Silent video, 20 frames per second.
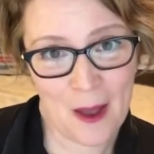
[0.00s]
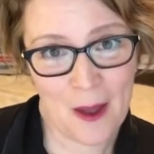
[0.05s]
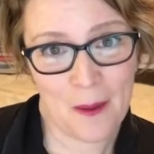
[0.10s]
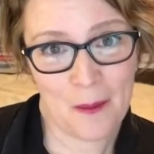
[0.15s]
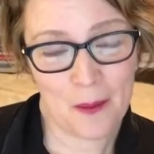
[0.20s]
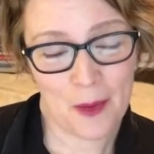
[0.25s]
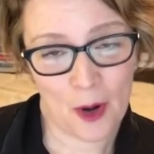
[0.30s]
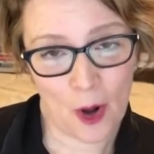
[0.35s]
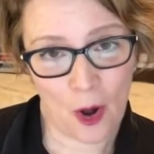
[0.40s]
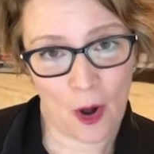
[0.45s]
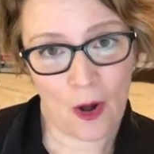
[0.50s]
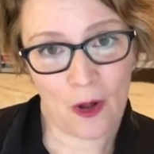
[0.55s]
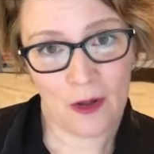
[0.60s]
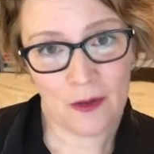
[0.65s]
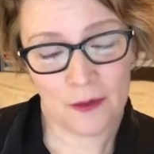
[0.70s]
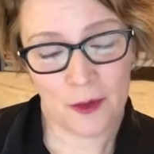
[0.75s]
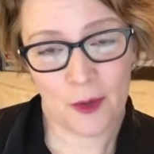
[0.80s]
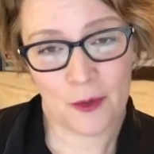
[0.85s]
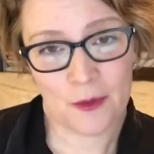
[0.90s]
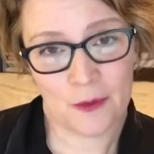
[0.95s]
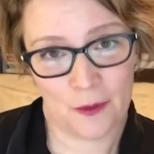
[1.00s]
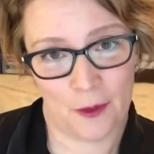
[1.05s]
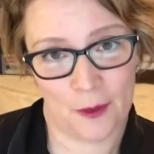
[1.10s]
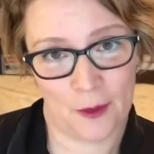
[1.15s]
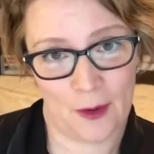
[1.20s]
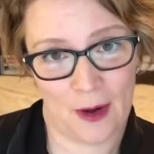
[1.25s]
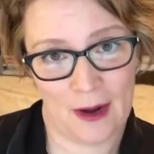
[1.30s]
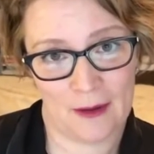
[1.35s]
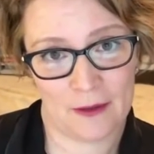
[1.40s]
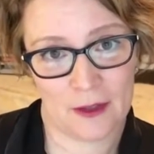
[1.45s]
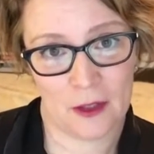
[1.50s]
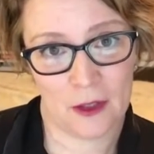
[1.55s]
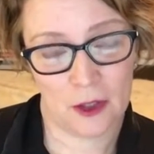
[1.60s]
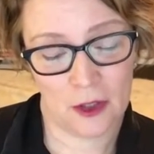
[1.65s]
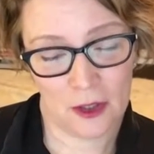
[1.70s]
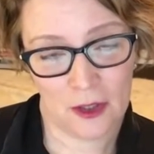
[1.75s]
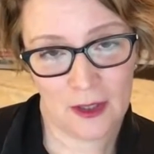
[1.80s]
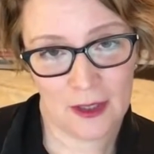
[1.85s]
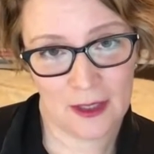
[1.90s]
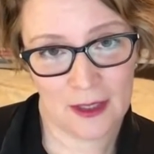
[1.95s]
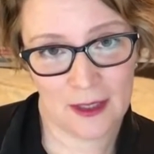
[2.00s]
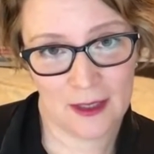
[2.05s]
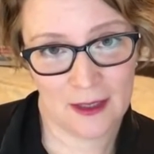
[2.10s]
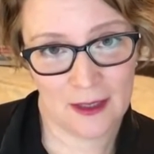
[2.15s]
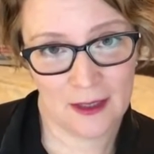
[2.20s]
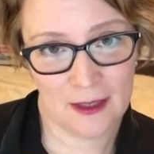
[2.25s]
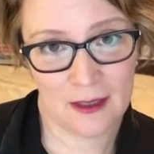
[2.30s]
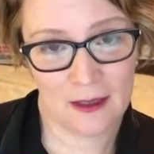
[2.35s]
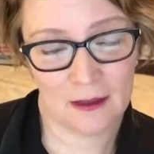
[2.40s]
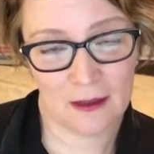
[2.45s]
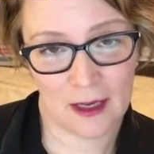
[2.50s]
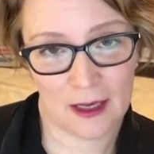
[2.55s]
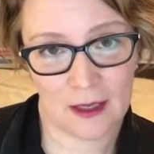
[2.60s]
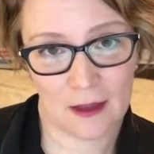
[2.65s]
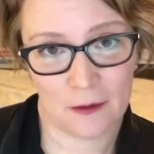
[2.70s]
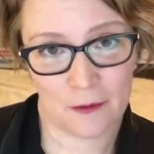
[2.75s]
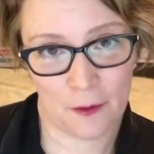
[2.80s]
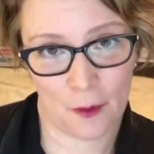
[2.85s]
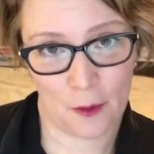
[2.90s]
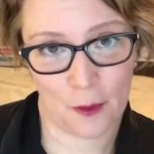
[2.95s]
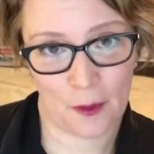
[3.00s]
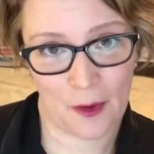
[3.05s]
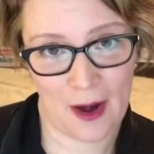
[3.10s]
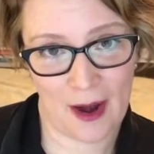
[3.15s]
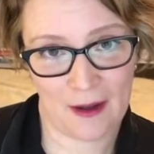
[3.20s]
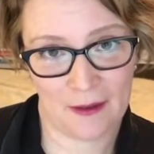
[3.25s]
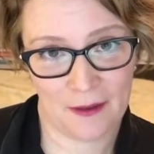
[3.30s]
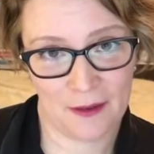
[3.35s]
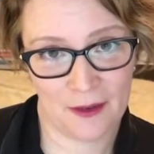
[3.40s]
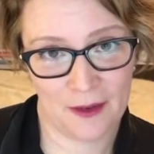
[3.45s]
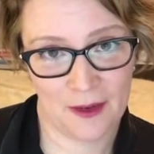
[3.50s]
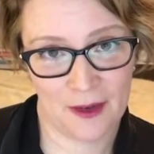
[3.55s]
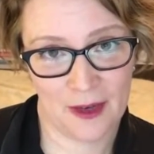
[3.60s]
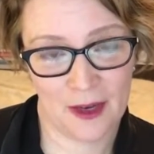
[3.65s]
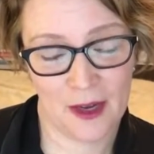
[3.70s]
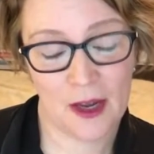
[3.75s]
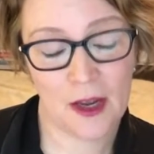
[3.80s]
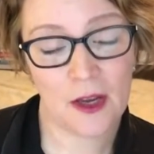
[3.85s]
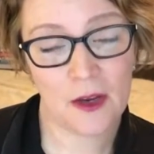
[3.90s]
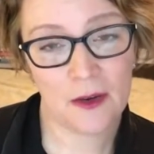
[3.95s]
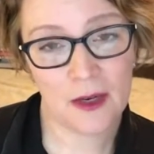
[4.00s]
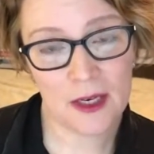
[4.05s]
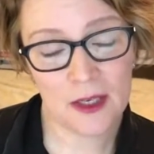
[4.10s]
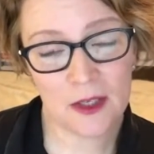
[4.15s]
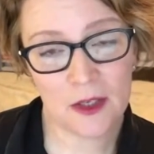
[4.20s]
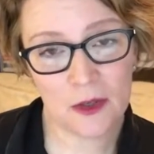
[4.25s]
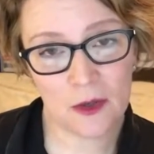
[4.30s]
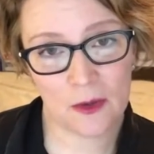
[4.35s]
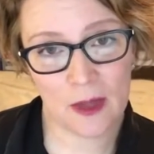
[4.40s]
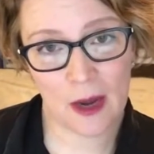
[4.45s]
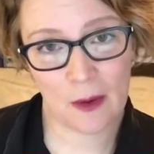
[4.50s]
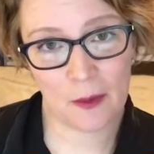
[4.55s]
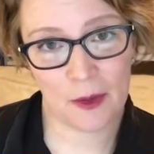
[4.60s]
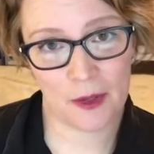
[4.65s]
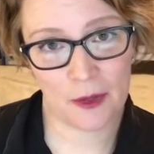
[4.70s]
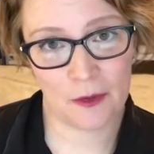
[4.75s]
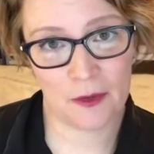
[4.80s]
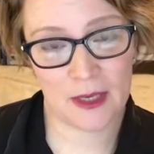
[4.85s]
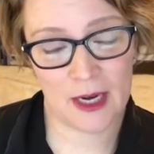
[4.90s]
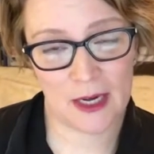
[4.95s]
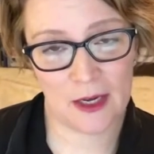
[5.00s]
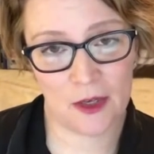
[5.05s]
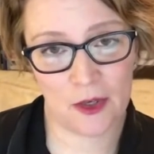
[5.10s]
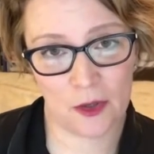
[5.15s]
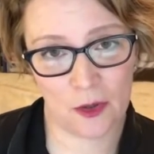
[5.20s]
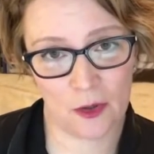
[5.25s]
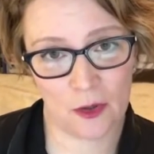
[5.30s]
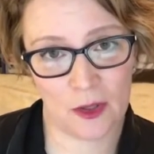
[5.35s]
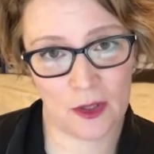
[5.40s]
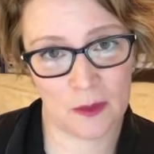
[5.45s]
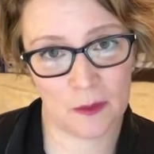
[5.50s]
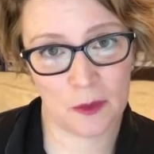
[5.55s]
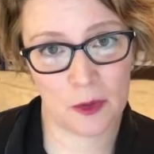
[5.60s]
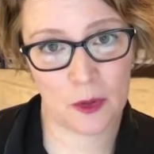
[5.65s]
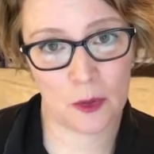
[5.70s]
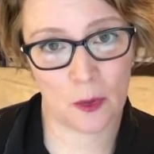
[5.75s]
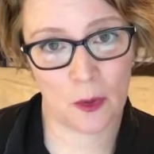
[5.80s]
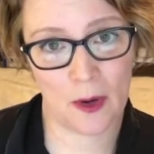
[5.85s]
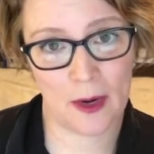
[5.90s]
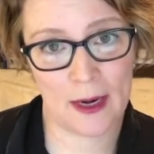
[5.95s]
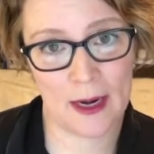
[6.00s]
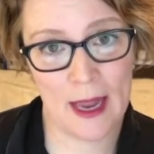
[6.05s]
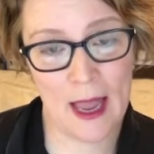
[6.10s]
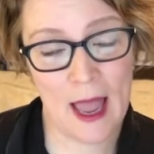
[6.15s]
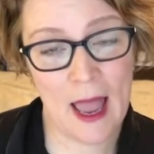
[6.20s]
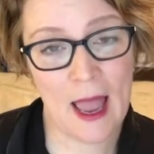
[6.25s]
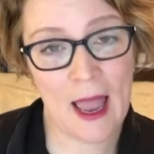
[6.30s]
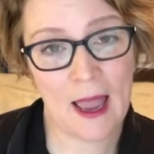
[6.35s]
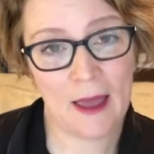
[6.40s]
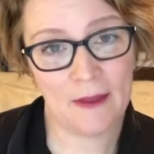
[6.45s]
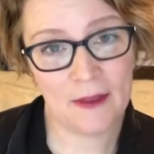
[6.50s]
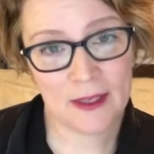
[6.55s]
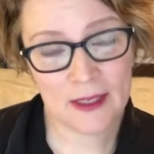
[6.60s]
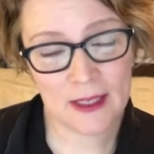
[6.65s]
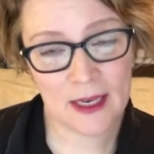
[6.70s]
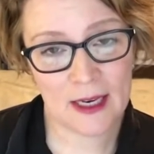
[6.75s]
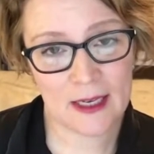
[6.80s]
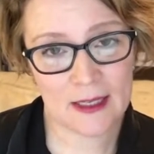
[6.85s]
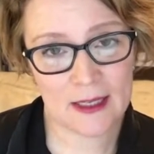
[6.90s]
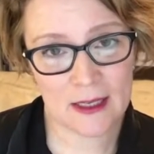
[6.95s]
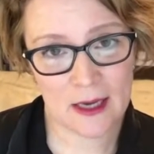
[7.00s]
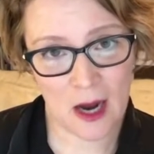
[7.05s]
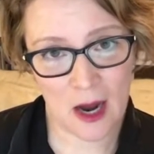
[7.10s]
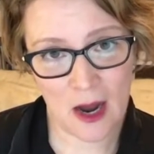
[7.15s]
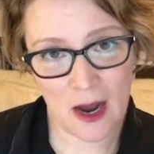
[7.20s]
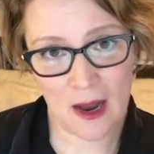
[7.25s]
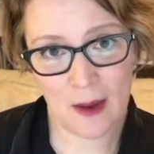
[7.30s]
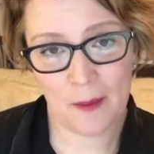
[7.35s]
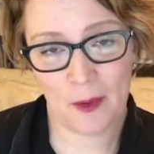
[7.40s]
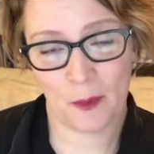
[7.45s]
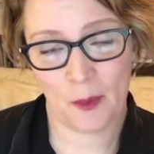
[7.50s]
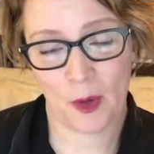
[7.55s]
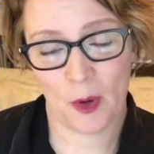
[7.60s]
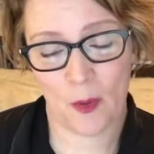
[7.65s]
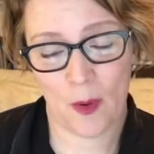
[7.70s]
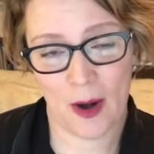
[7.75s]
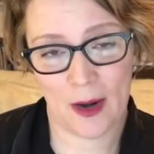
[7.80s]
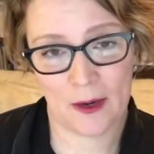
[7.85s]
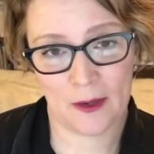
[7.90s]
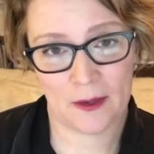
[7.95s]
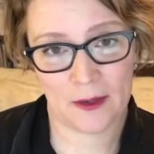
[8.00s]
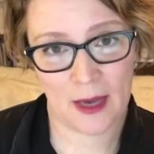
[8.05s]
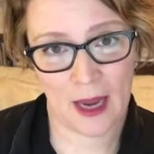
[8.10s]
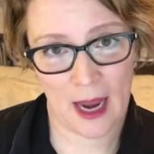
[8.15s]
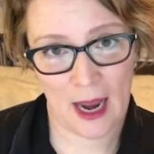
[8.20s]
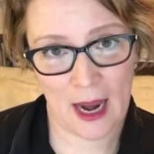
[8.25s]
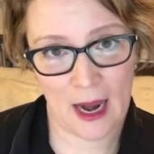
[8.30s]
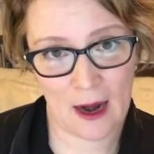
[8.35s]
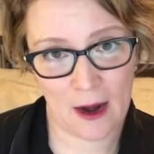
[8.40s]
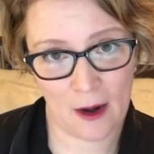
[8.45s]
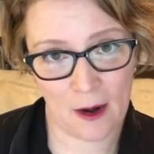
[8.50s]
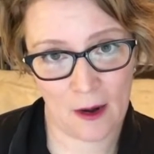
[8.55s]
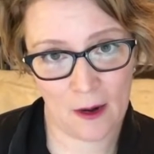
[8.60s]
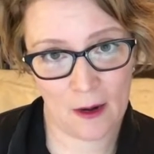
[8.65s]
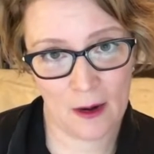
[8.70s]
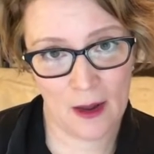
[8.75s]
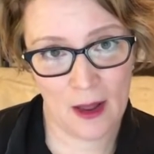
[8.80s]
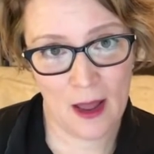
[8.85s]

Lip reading: but all of those photographs look like the photograph. You need to do that with your data journalism story. And this takes time and requires care